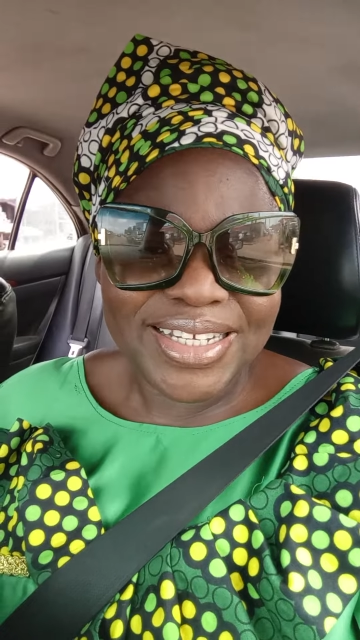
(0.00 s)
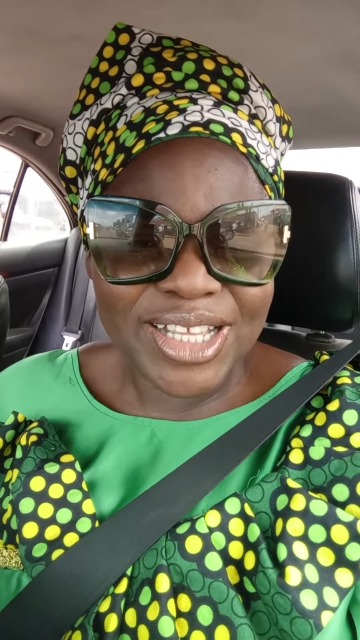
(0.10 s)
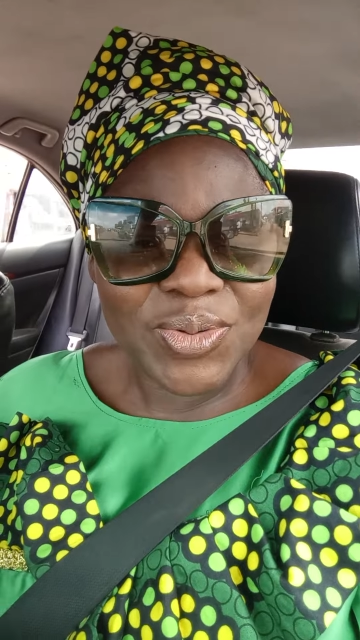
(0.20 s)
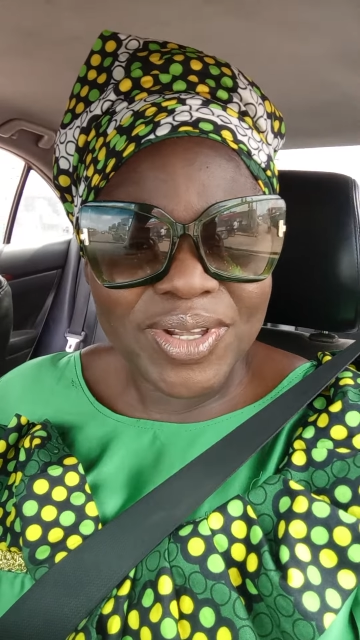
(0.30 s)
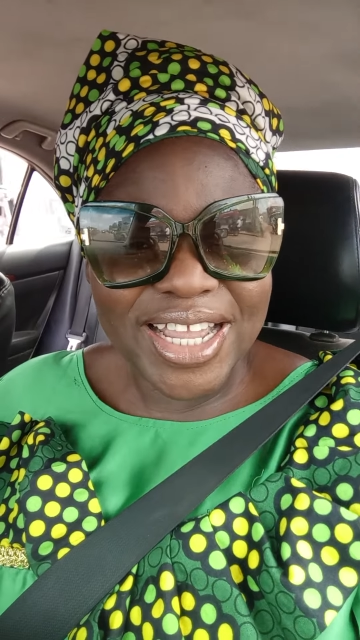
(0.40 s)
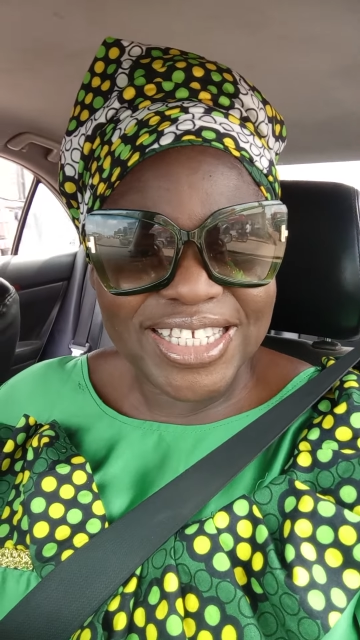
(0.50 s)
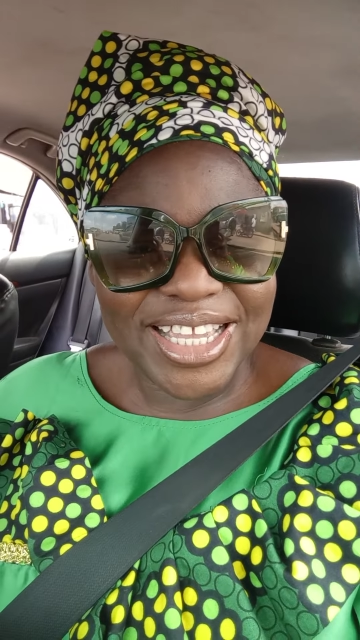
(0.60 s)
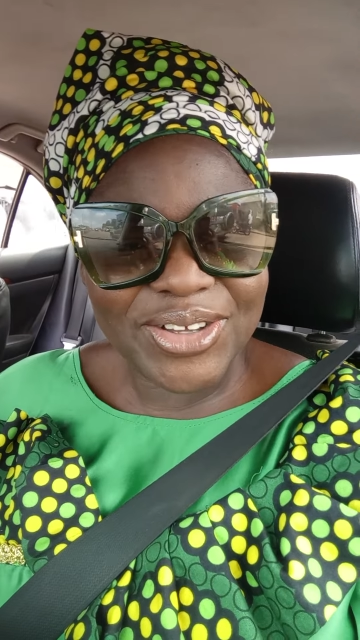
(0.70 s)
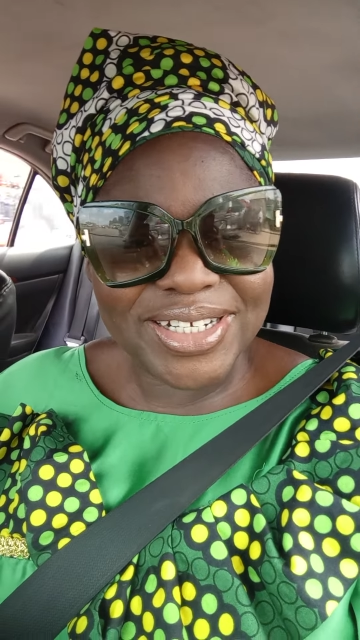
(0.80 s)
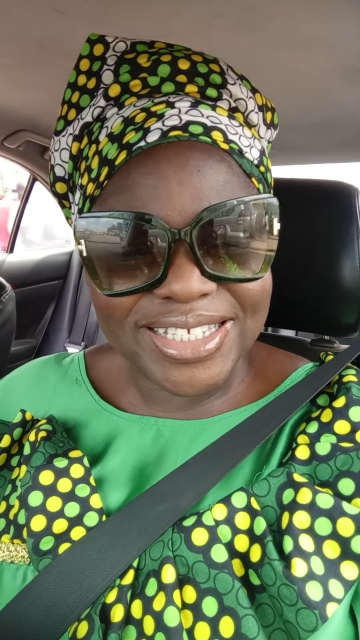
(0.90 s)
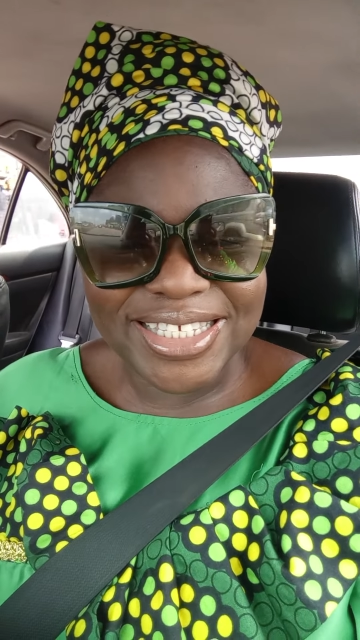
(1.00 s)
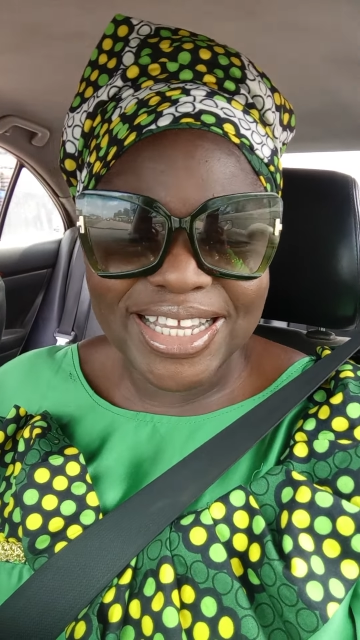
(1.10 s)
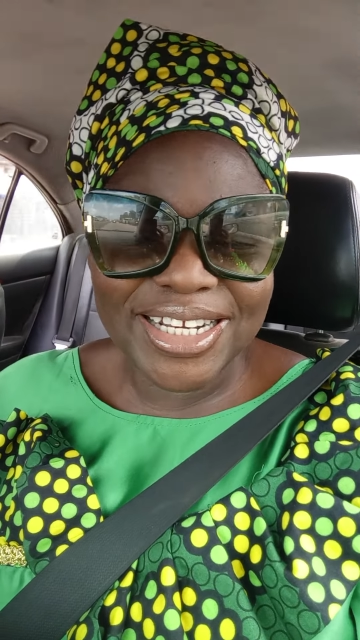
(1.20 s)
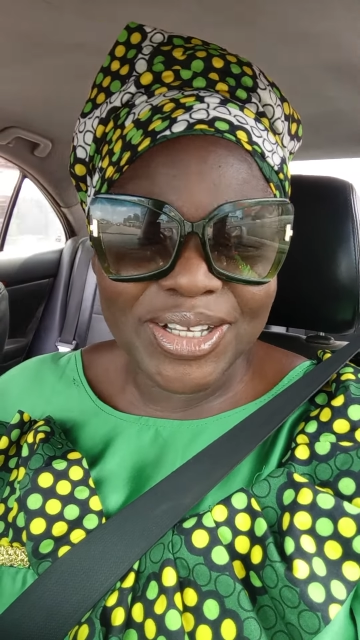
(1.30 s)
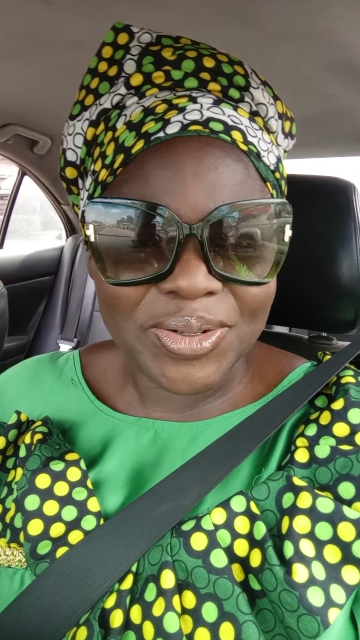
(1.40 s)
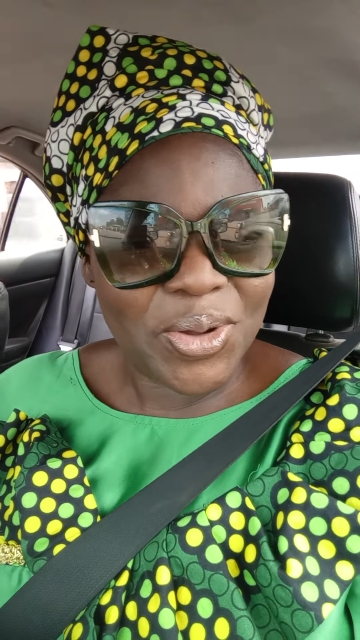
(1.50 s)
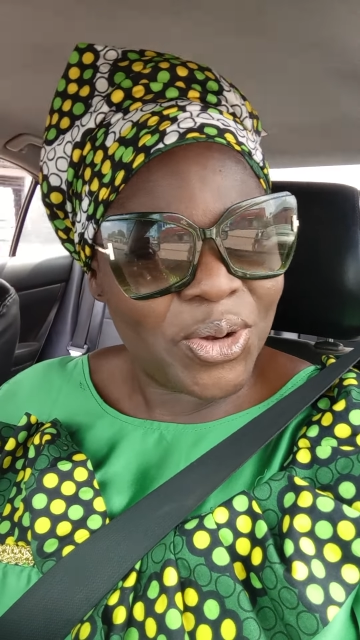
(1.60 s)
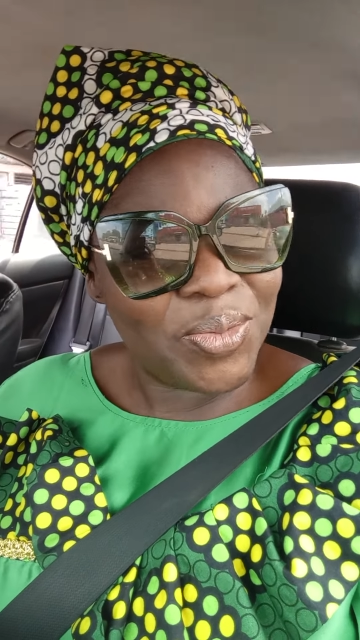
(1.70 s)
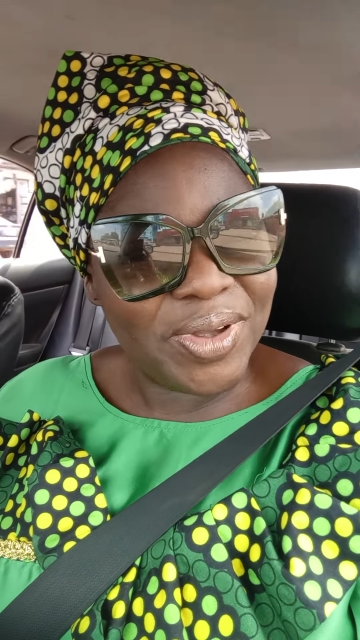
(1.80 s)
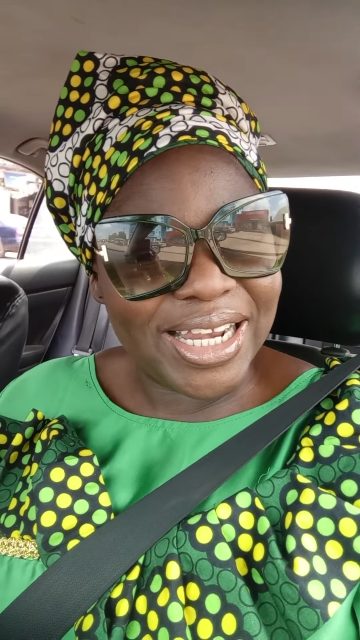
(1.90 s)
that's what I share on this channel
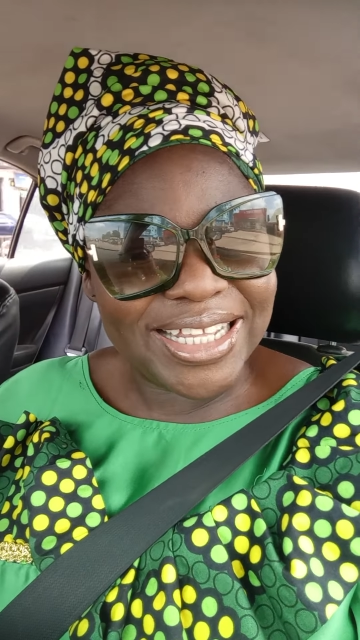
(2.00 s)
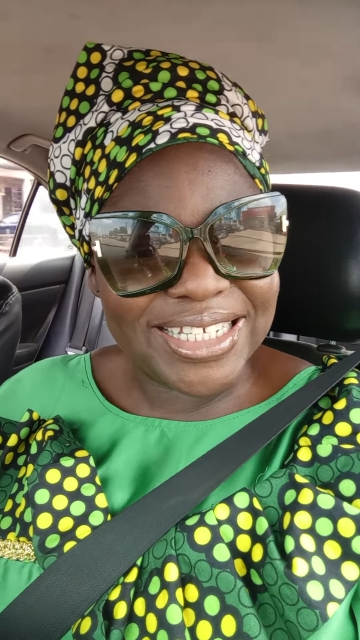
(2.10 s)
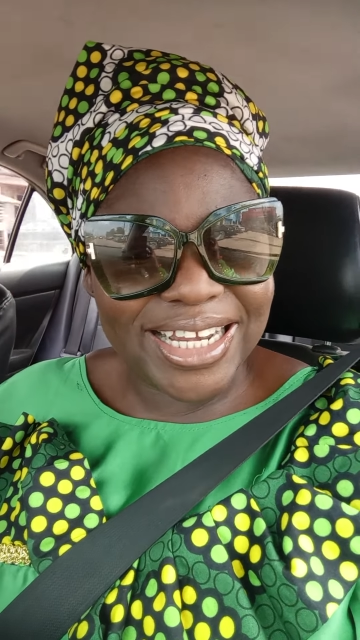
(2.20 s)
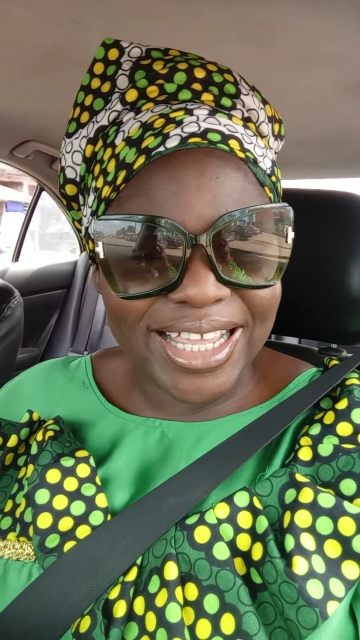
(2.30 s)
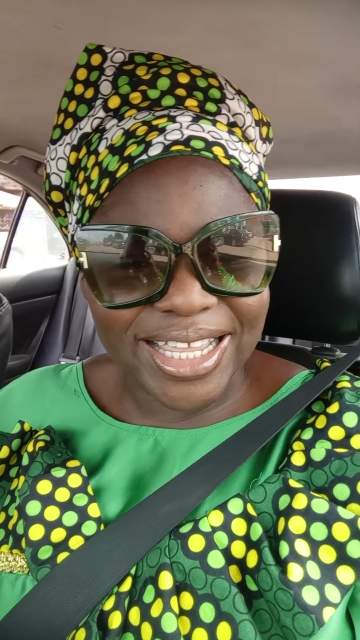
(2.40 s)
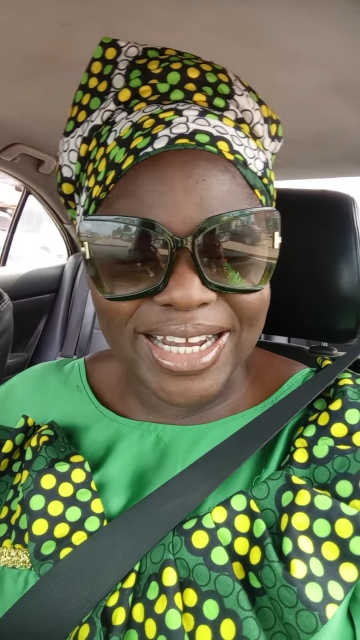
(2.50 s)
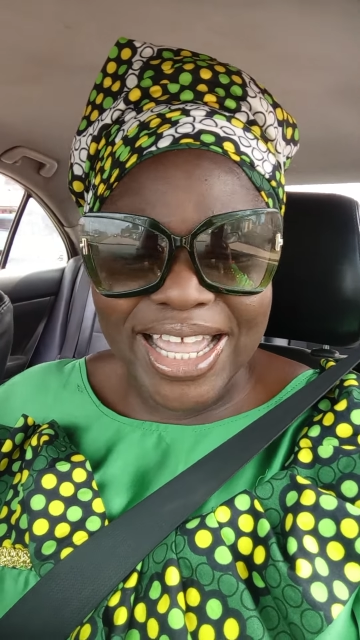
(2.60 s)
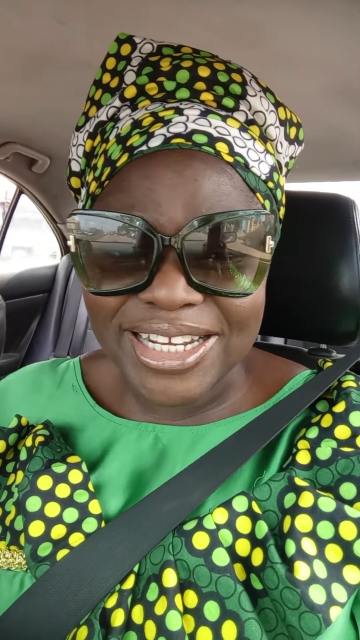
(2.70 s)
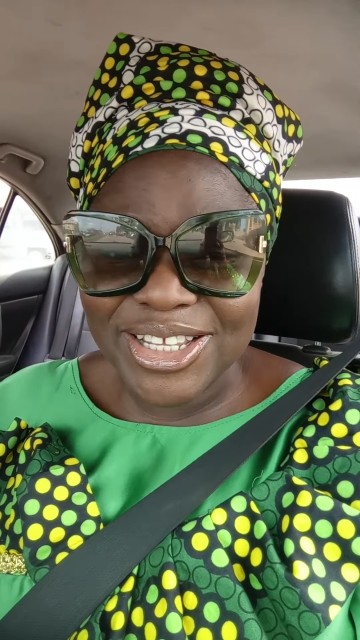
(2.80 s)
like